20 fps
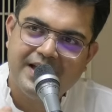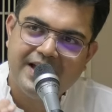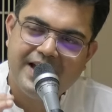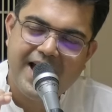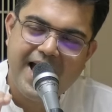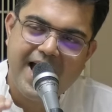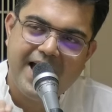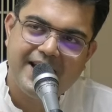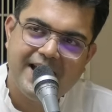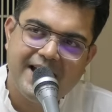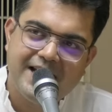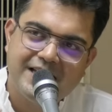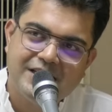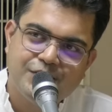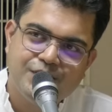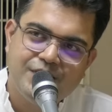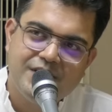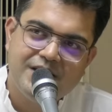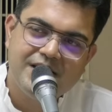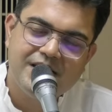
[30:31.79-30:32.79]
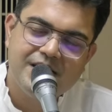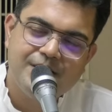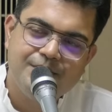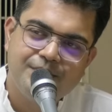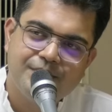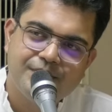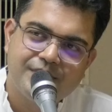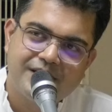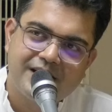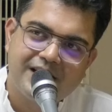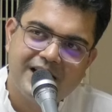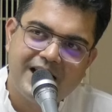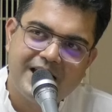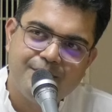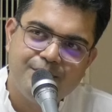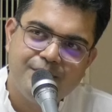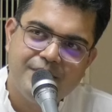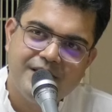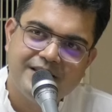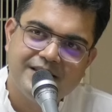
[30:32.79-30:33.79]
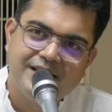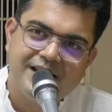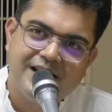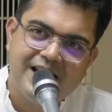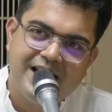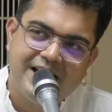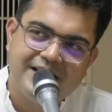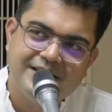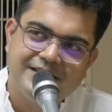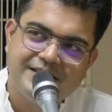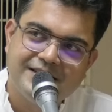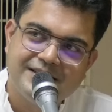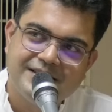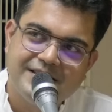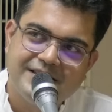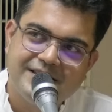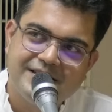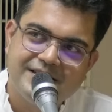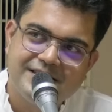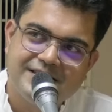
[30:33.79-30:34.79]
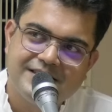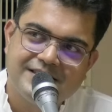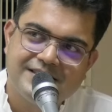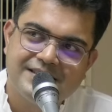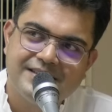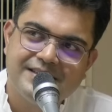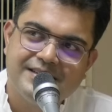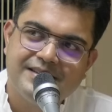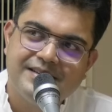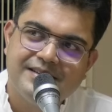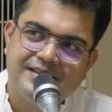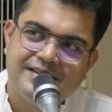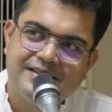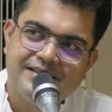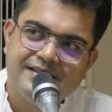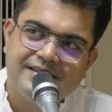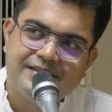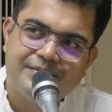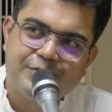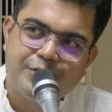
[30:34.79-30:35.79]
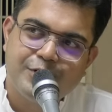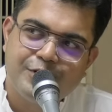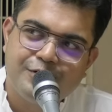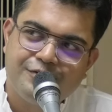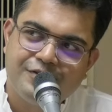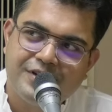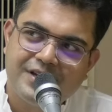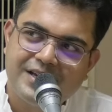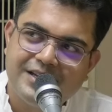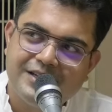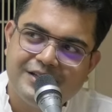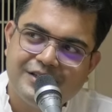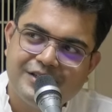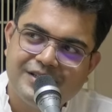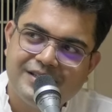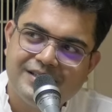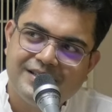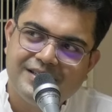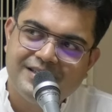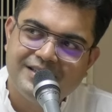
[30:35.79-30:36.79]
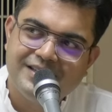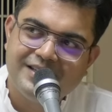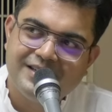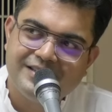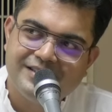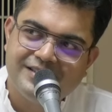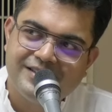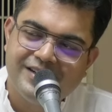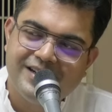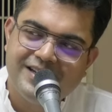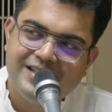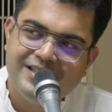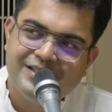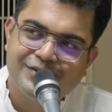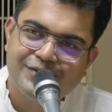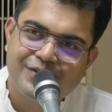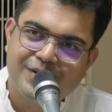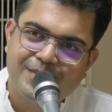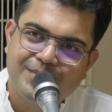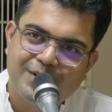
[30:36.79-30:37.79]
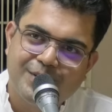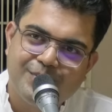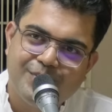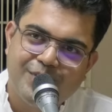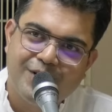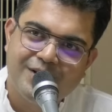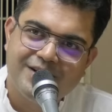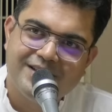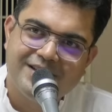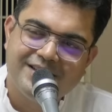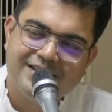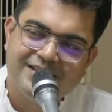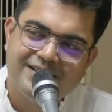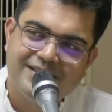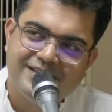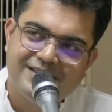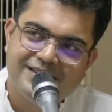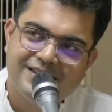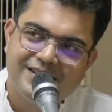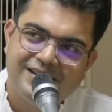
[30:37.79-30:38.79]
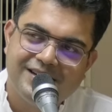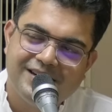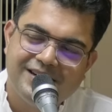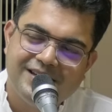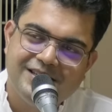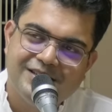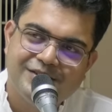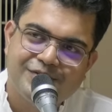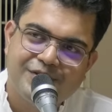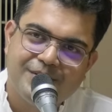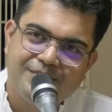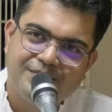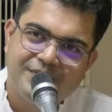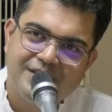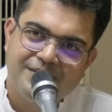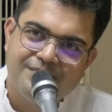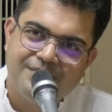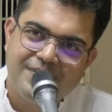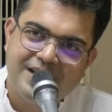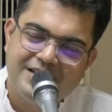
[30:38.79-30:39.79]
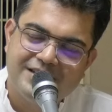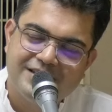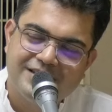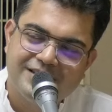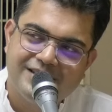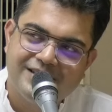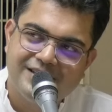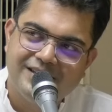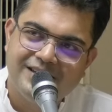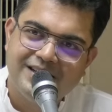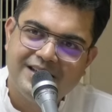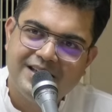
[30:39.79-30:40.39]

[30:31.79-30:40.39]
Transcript: And as we keep climbing the ladder, there is purification, there is release from the body, there is a release from the mental,